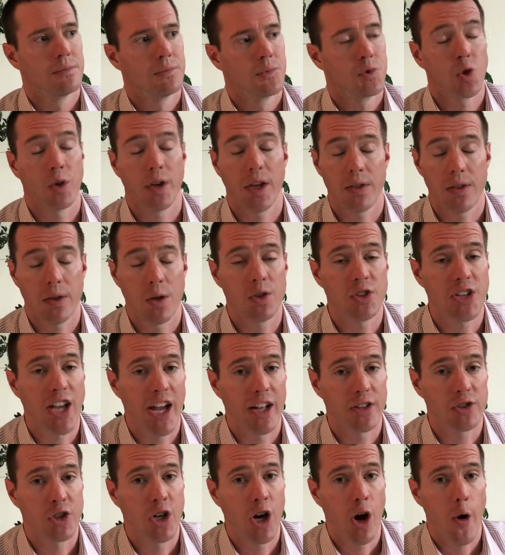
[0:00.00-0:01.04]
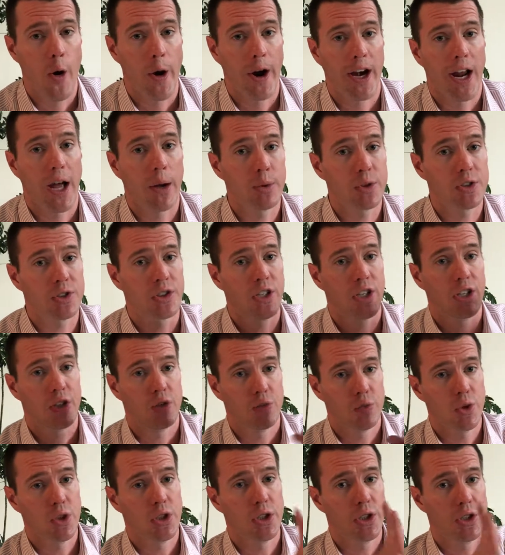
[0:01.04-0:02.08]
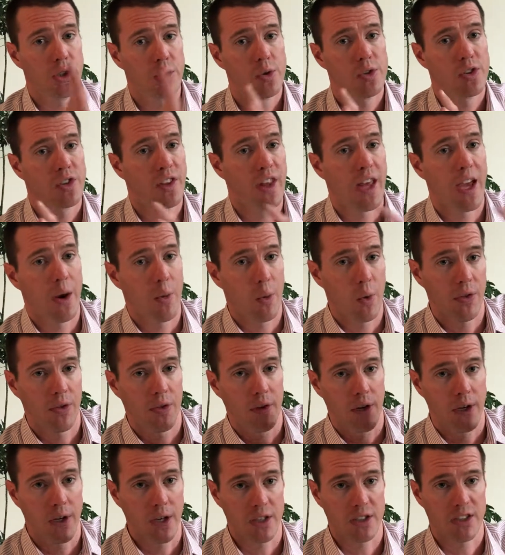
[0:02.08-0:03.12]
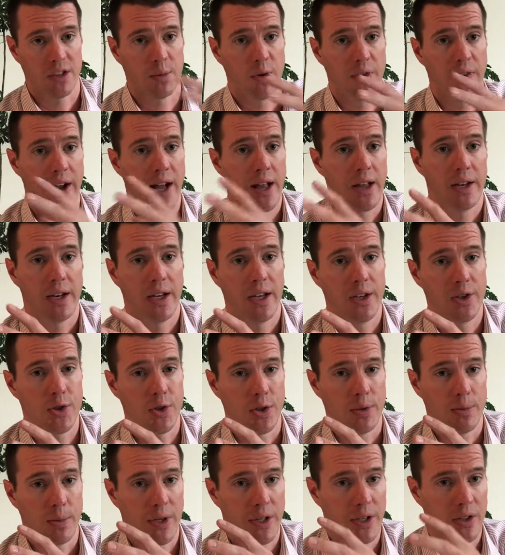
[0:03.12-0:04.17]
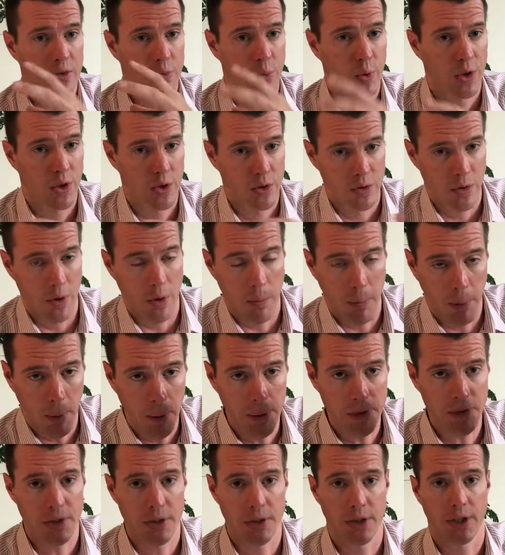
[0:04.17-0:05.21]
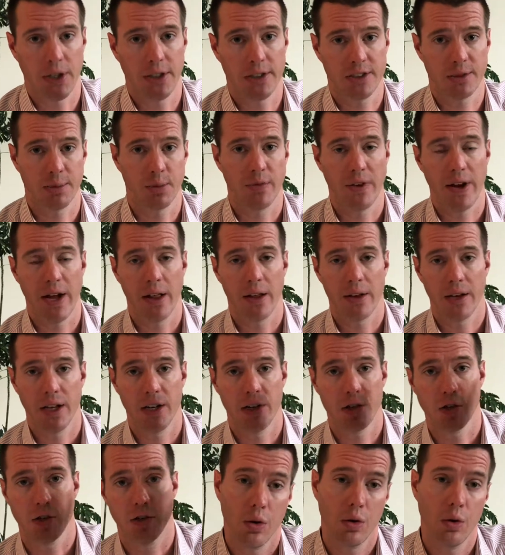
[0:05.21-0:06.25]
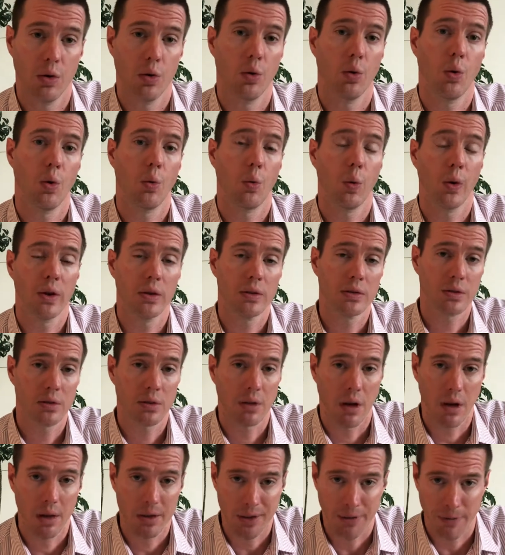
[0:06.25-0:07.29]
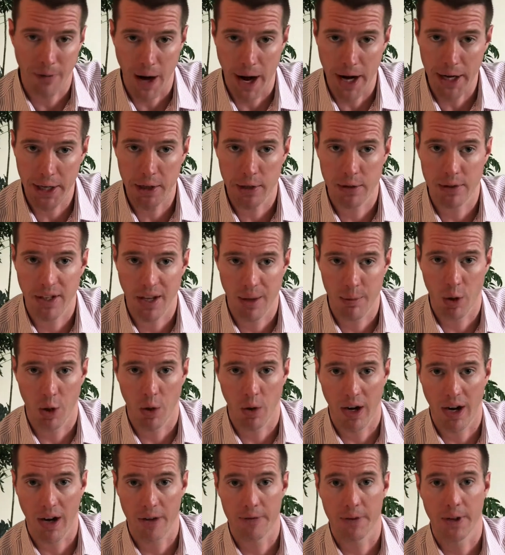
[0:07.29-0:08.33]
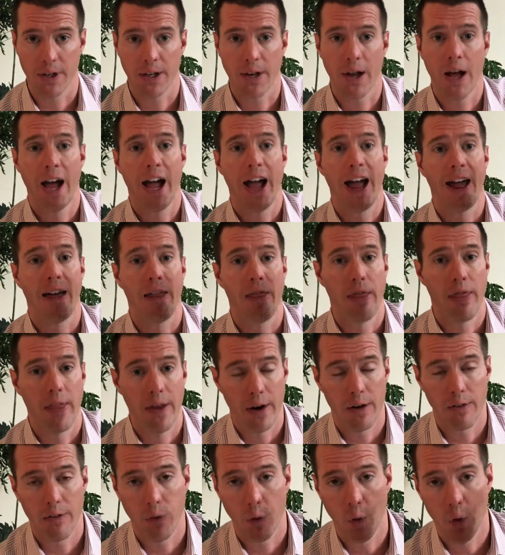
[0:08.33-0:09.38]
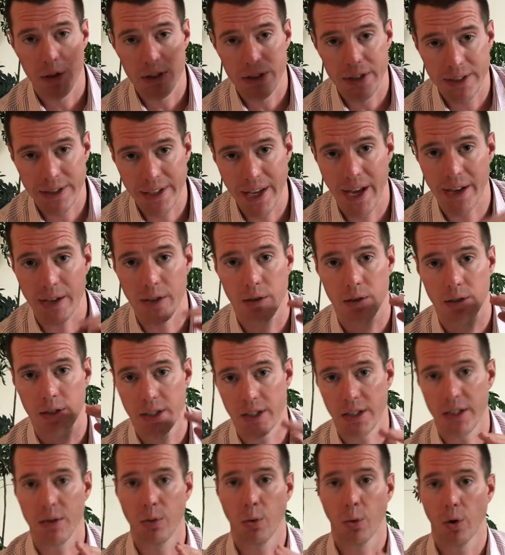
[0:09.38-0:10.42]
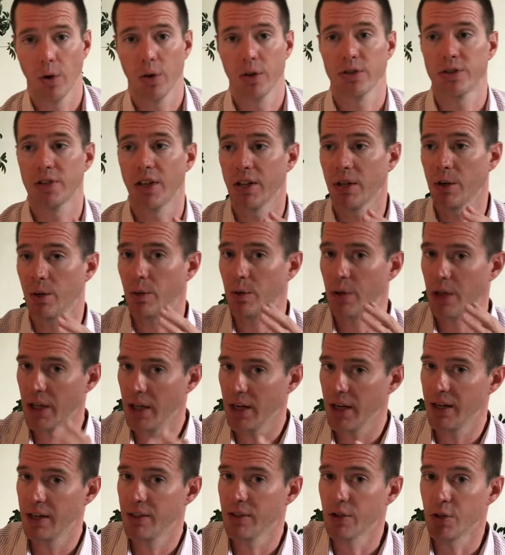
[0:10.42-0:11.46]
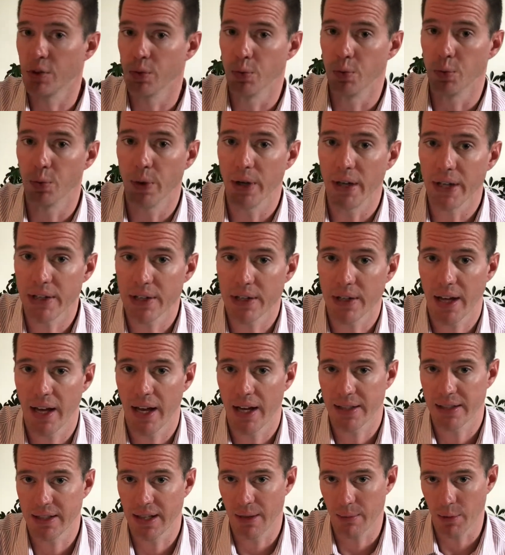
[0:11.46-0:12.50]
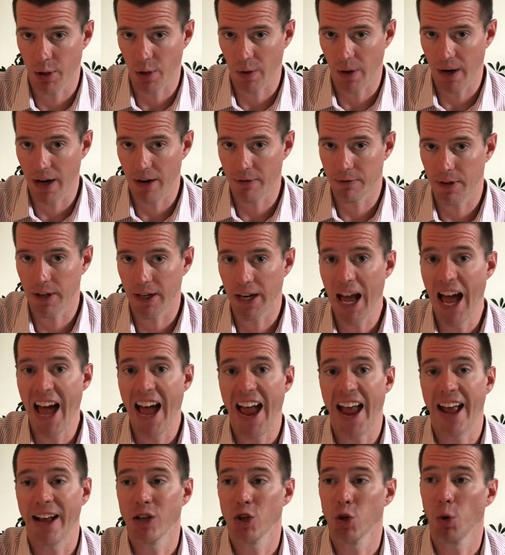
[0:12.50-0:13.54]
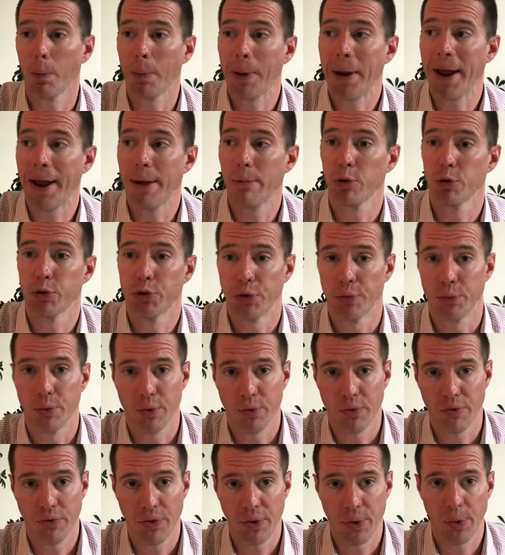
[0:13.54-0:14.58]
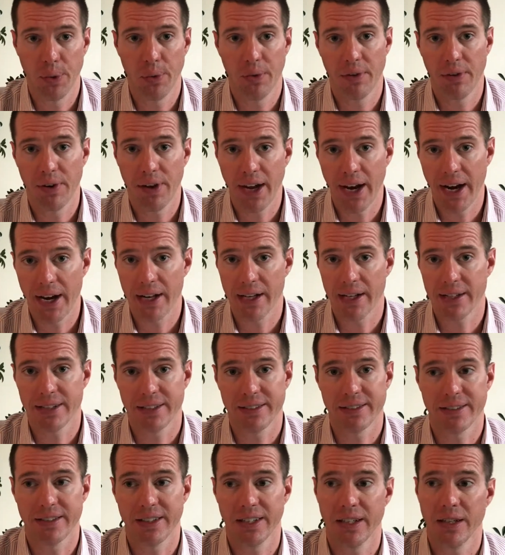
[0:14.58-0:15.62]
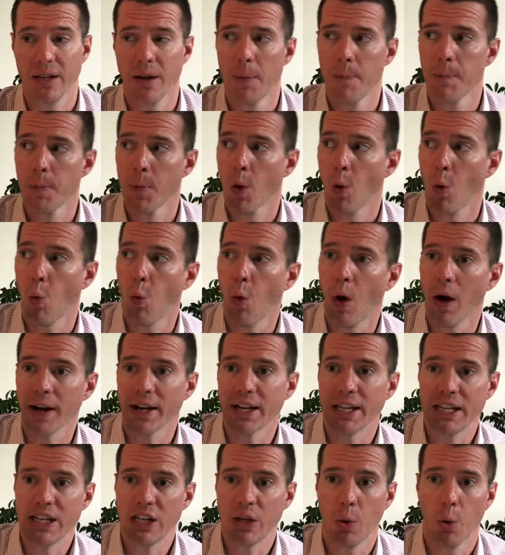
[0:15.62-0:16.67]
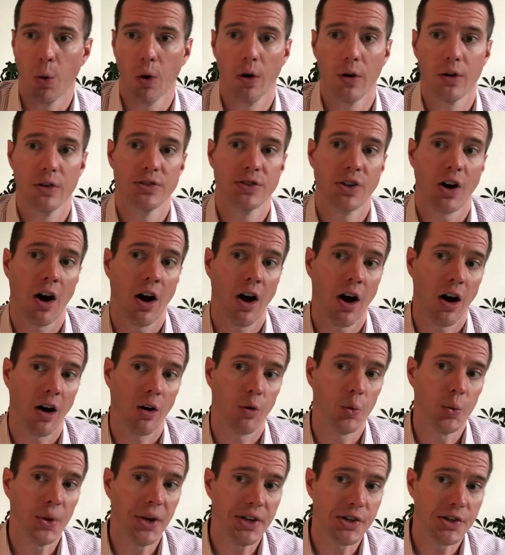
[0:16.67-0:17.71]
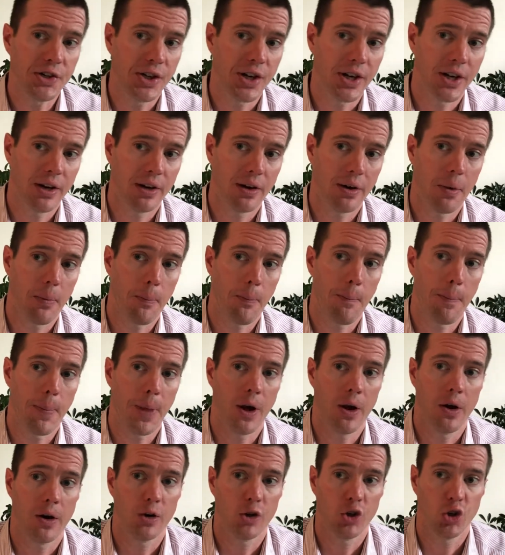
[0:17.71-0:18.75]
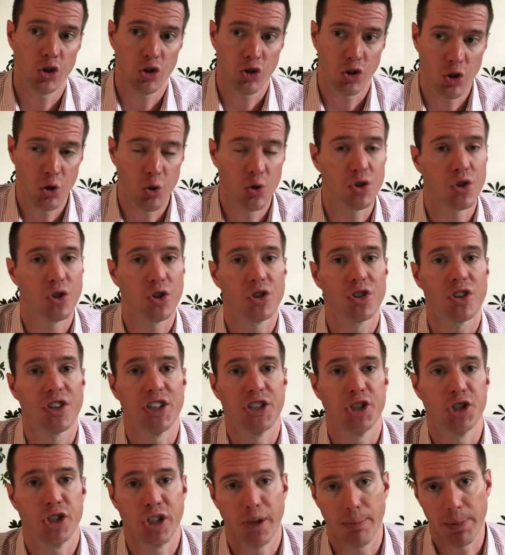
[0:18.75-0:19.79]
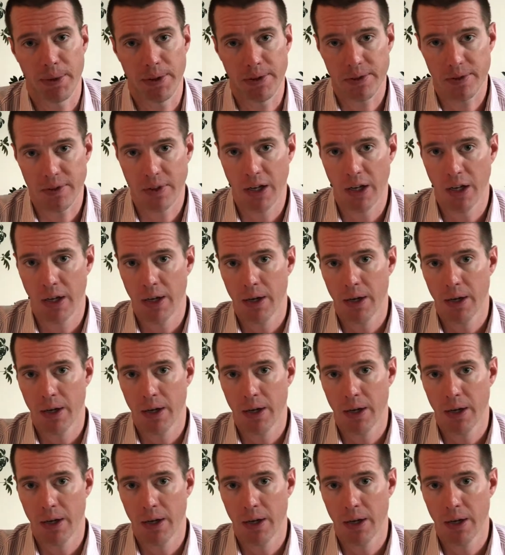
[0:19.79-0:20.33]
So get those ads going, and I would say you really use that with your customer validation, because when you're approaching your customer validation, you will start defining your demographic and therefore set your keywords that you need to reach that demographic, and you'll be able to review the data to see what keywords are reaching your users the cheapest.